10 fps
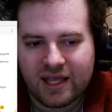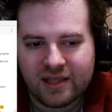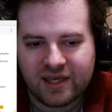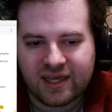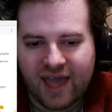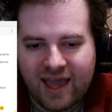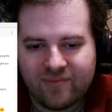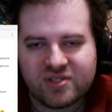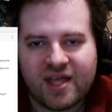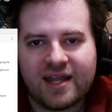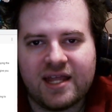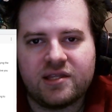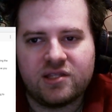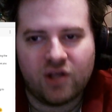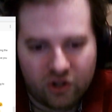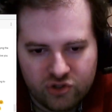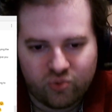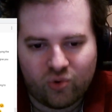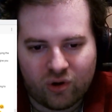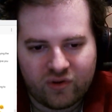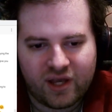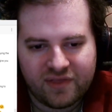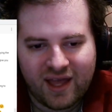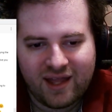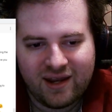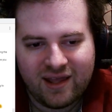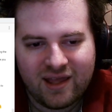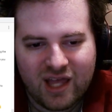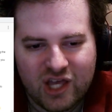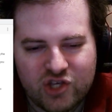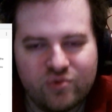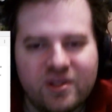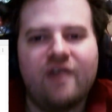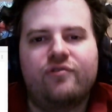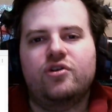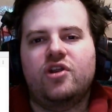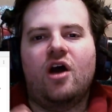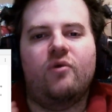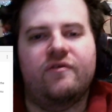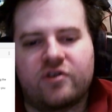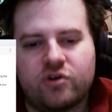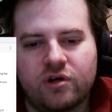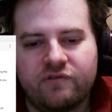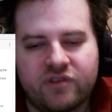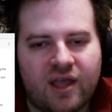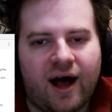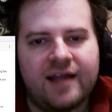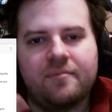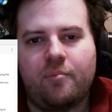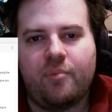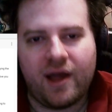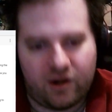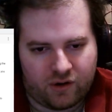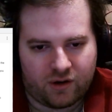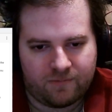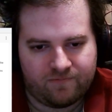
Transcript: the games that it does work like that, you never know if it could have gone better